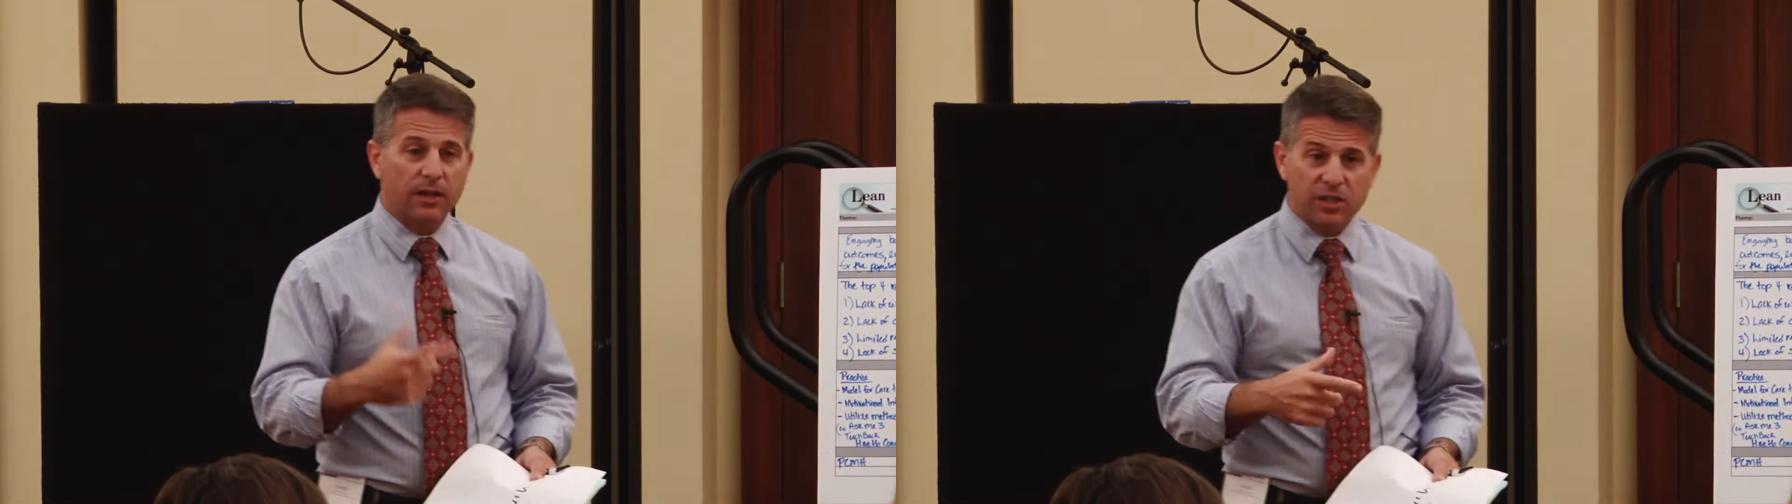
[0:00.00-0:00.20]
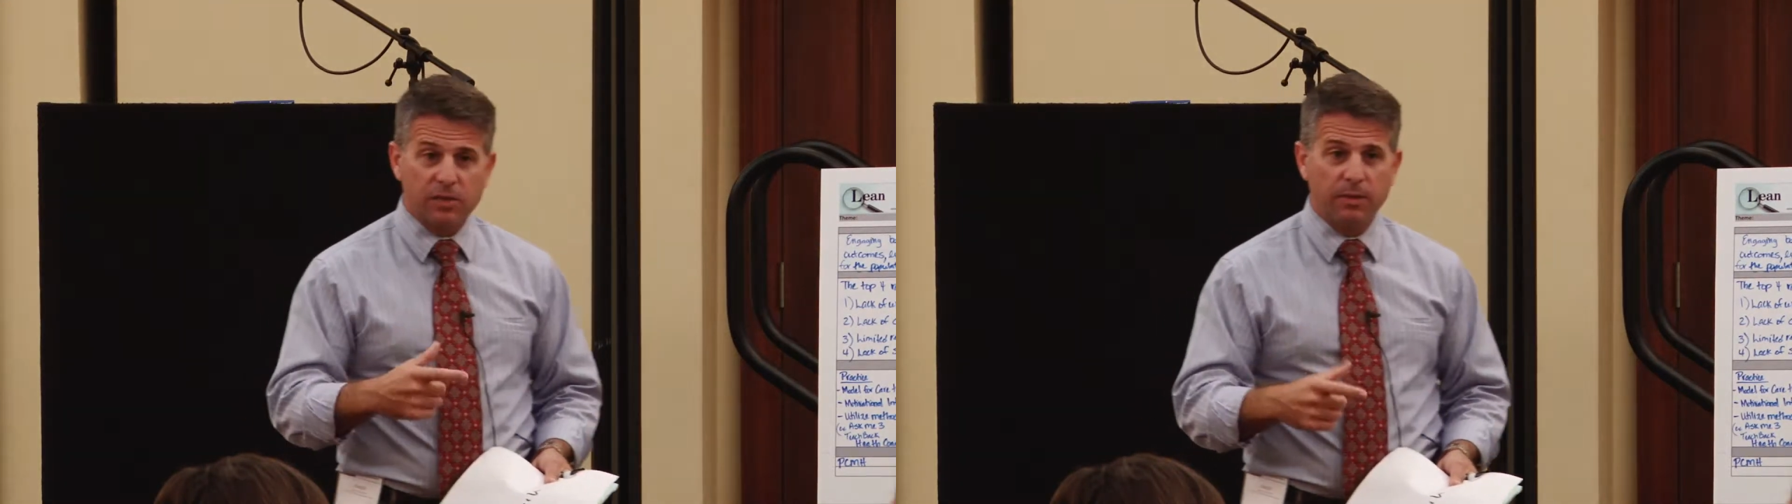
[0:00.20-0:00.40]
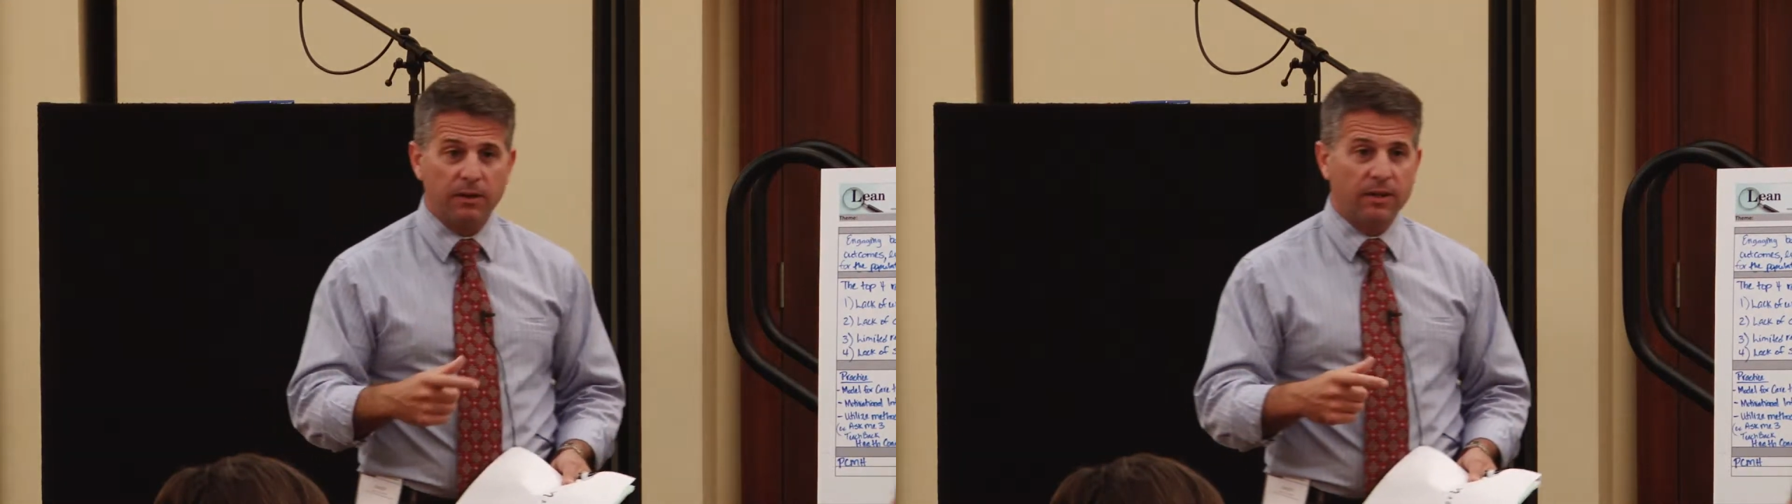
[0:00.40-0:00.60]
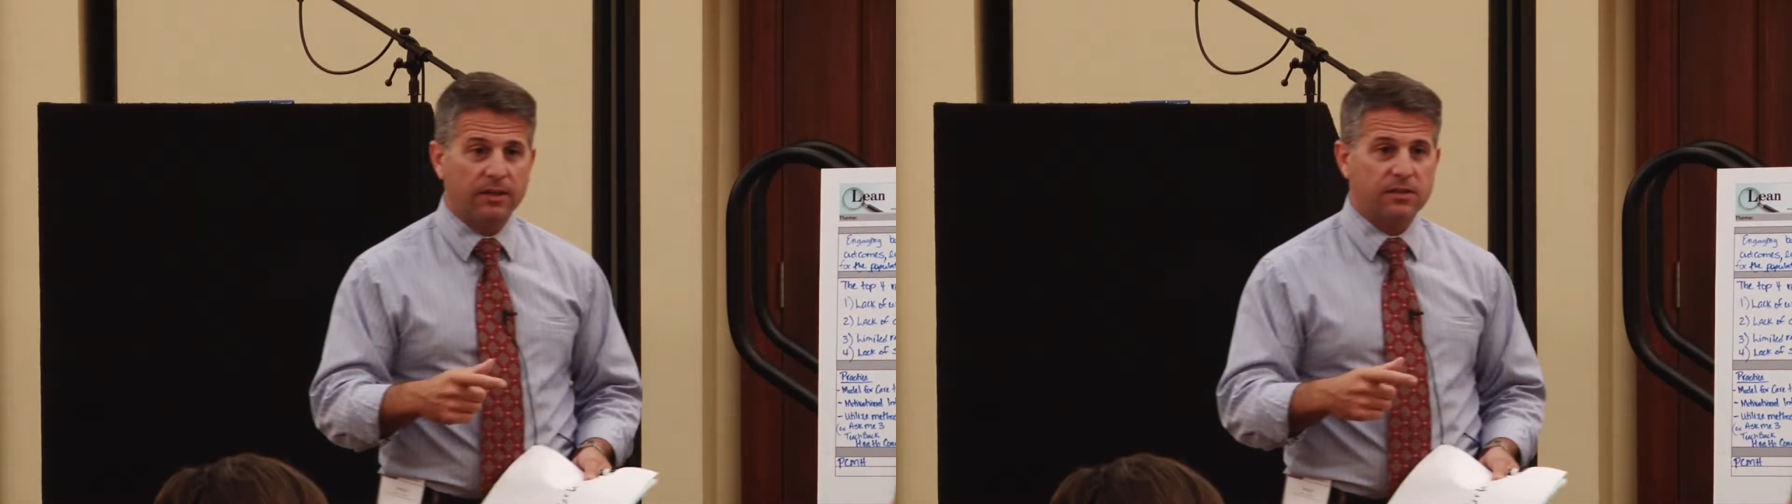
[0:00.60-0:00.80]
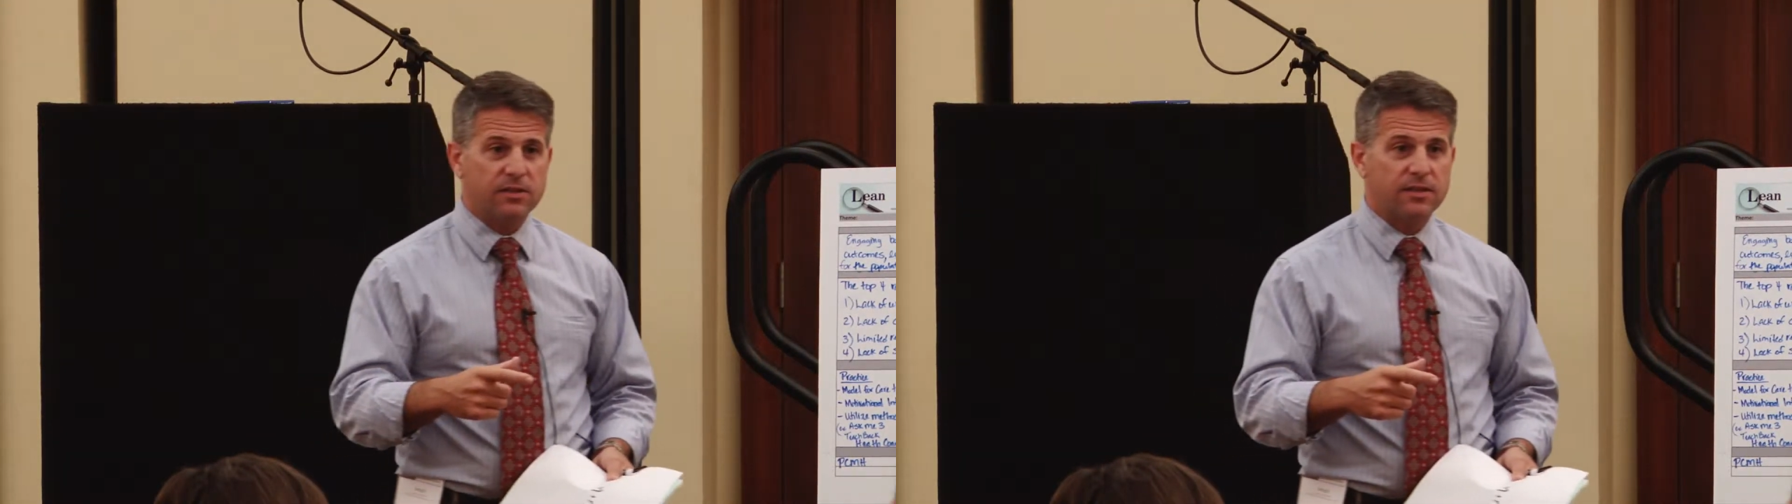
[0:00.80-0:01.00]

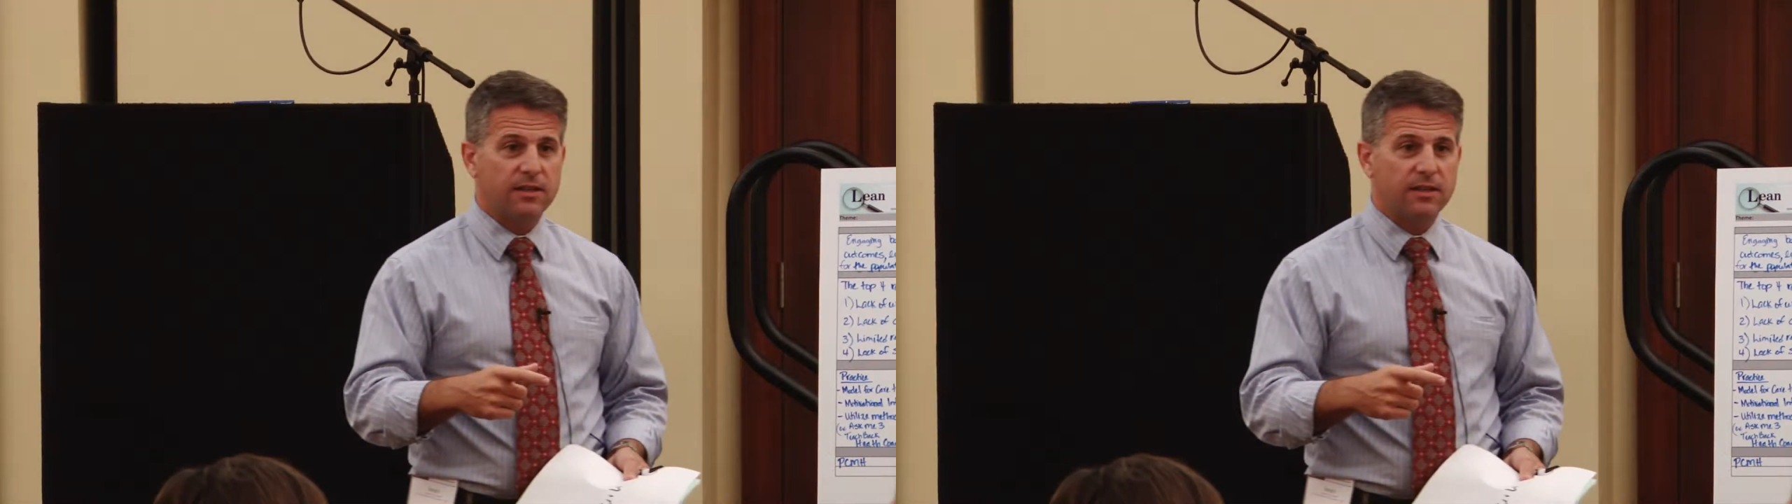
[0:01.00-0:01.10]
experience,